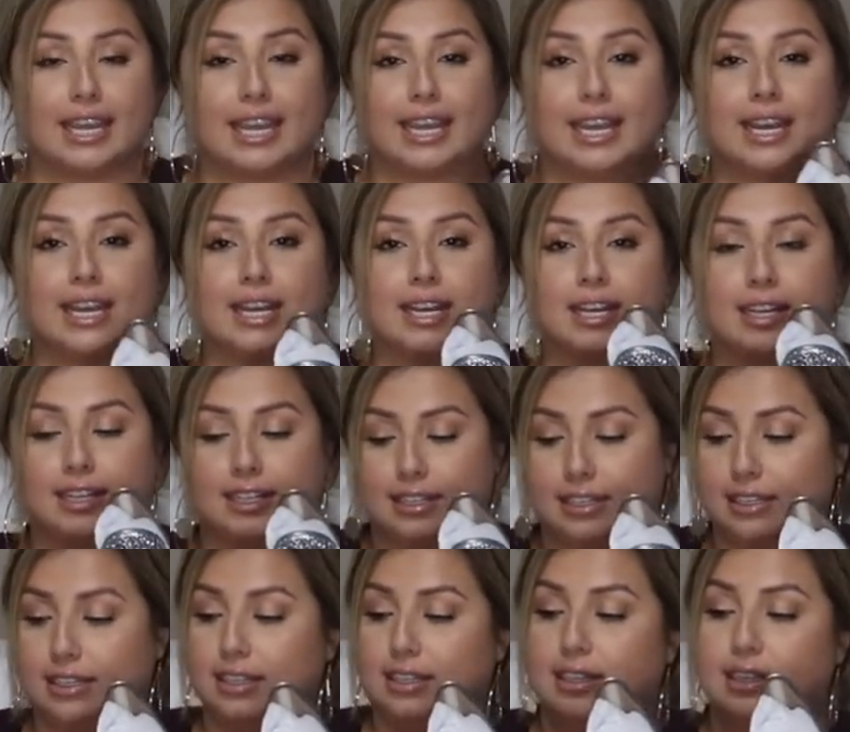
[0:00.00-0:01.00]
Inc.
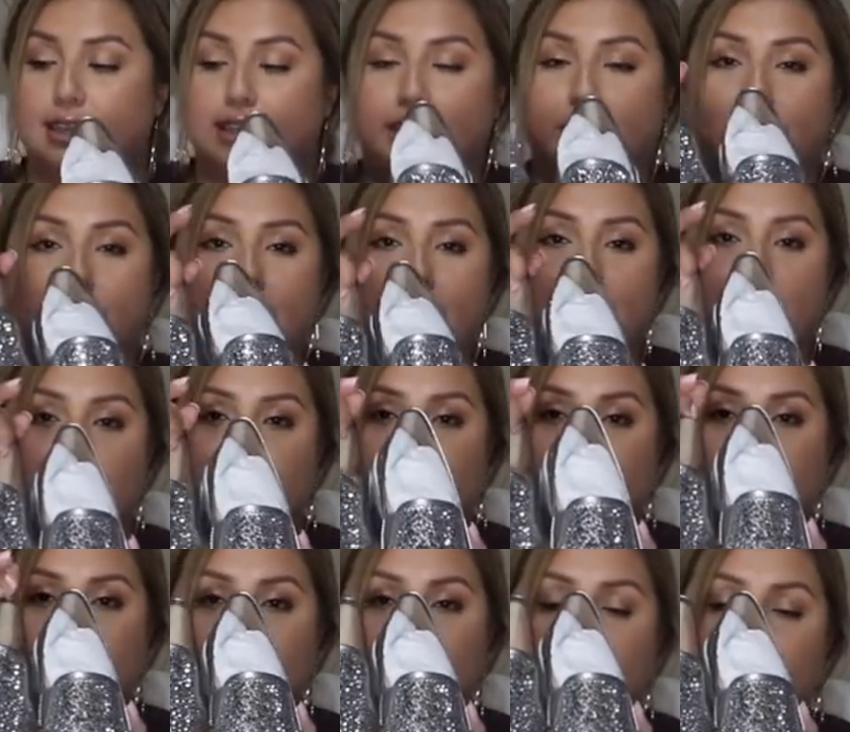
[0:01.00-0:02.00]

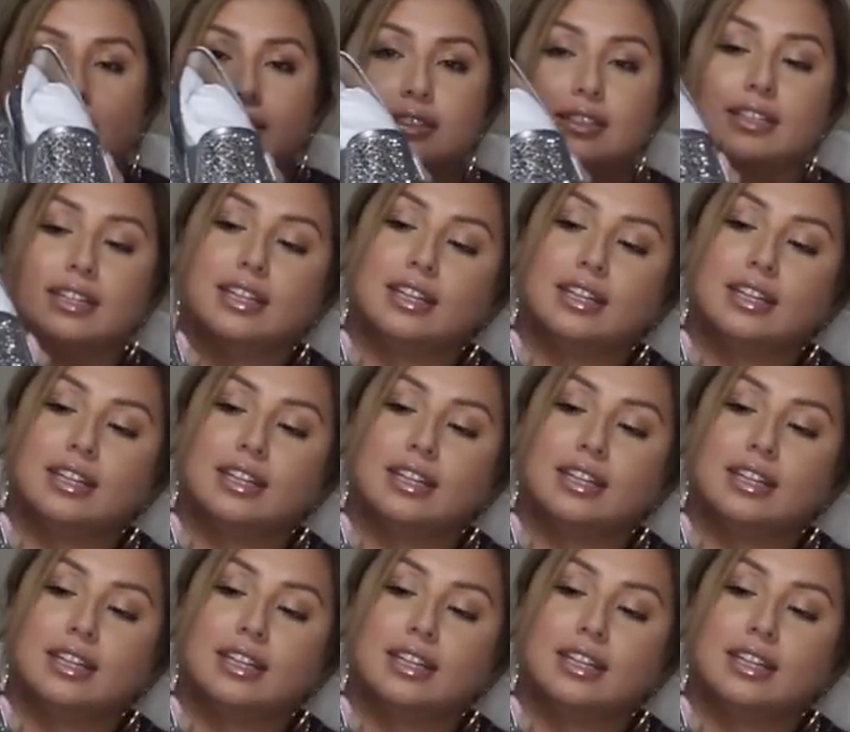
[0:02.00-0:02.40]
International.